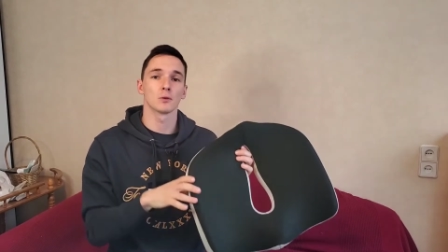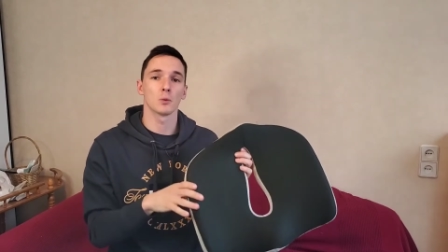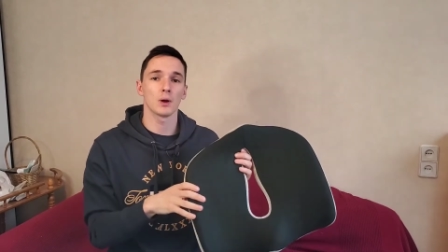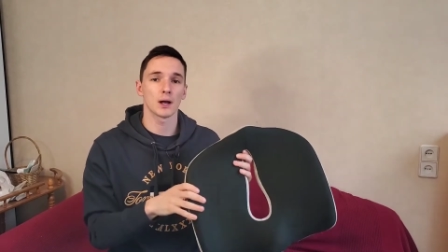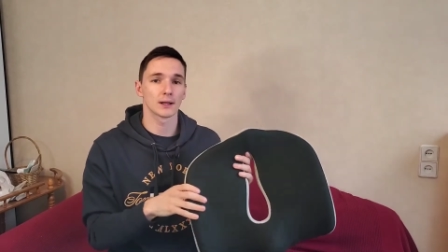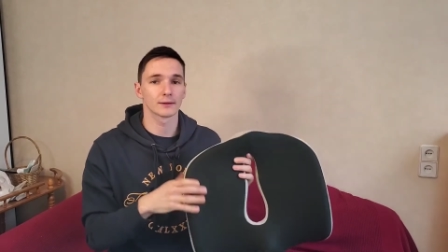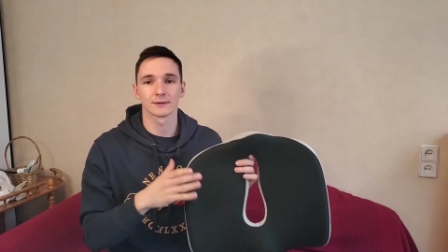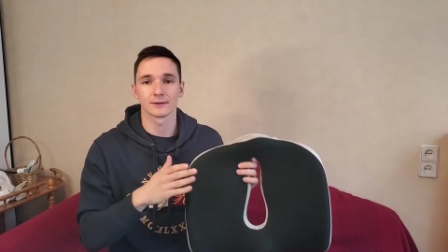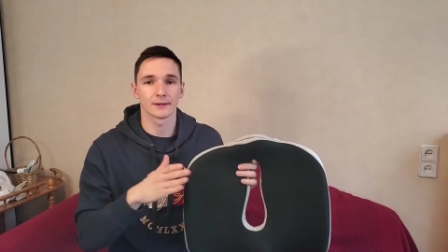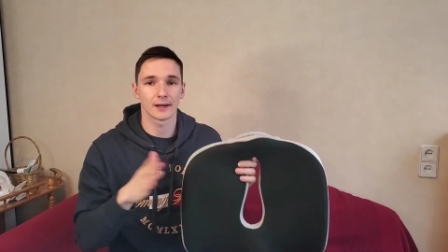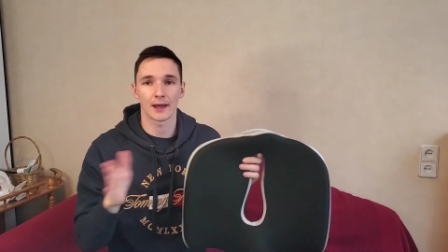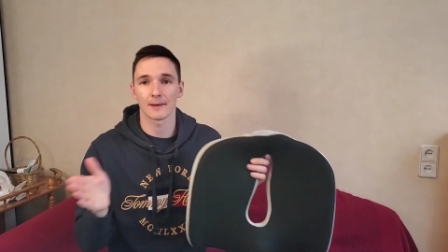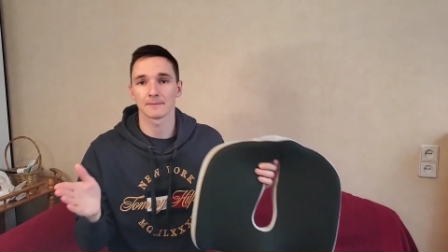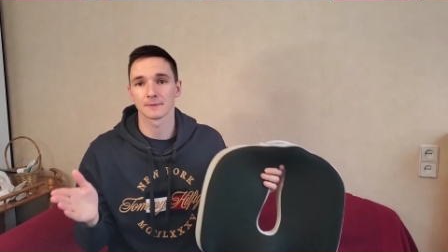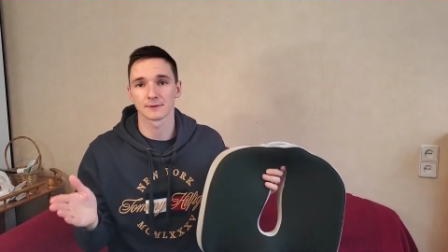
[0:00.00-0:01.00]
a while and then it
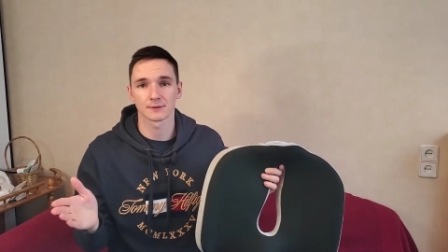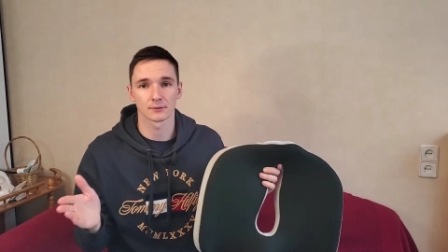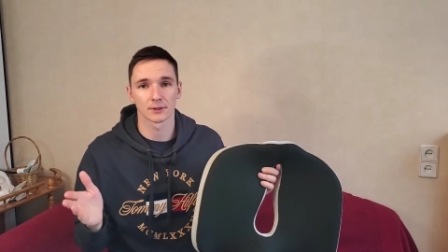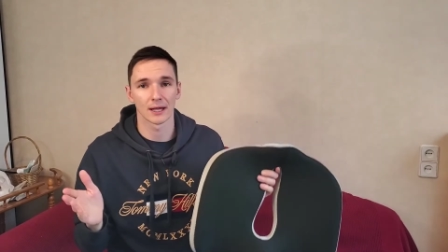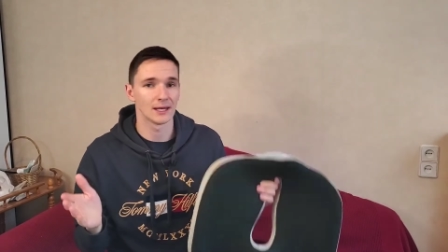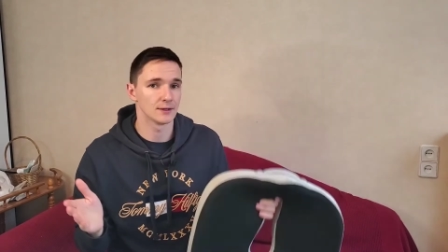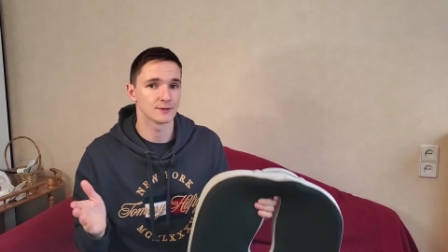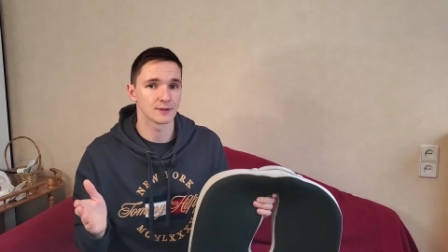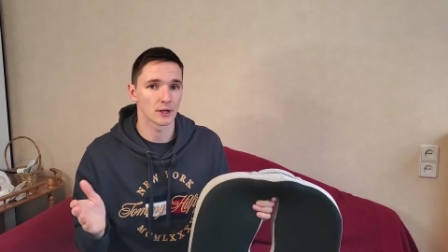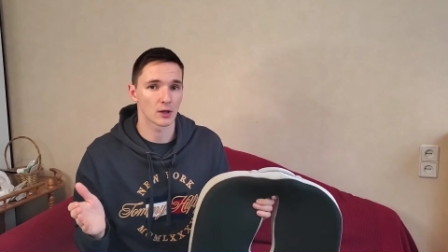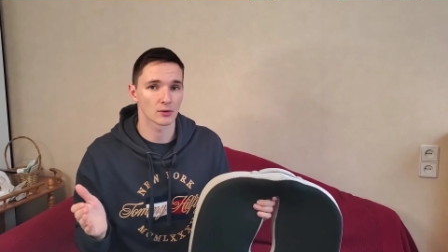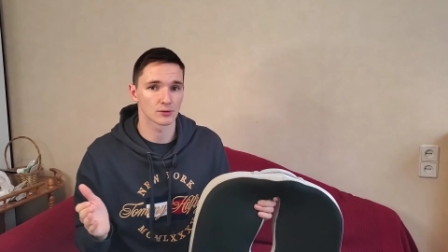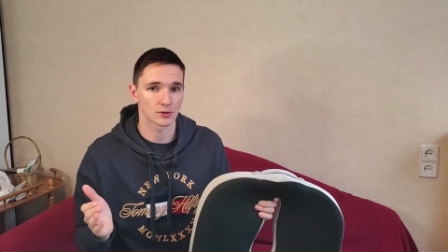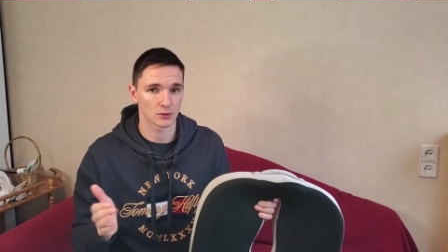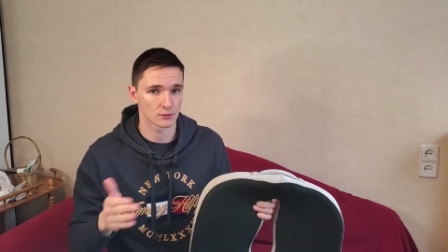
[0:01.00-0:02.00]
happens on any seat
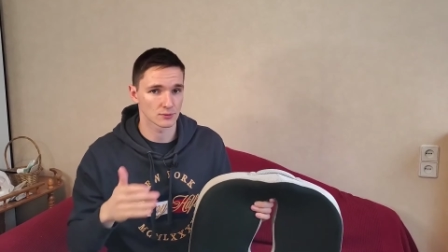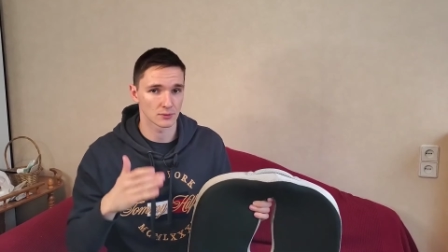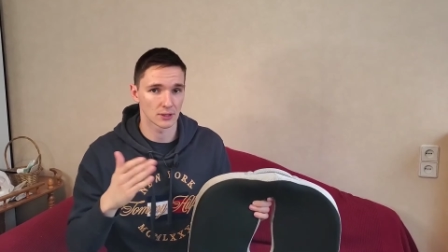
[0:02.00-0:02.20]
cushions